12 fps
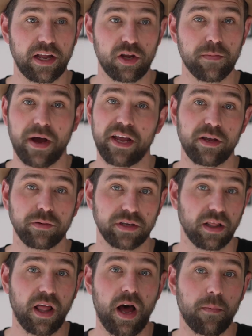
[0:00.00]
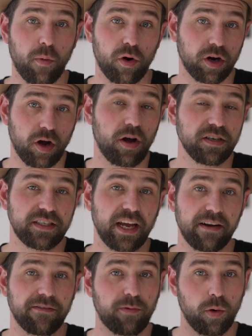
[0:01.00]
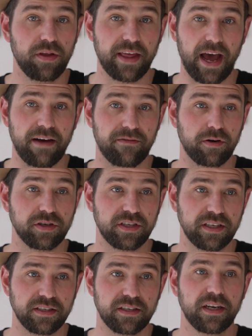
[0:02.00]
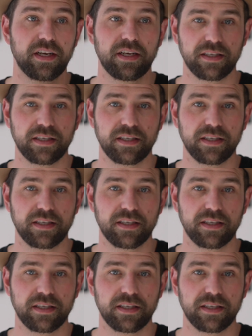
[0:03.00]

and you might use a lot more content for that versus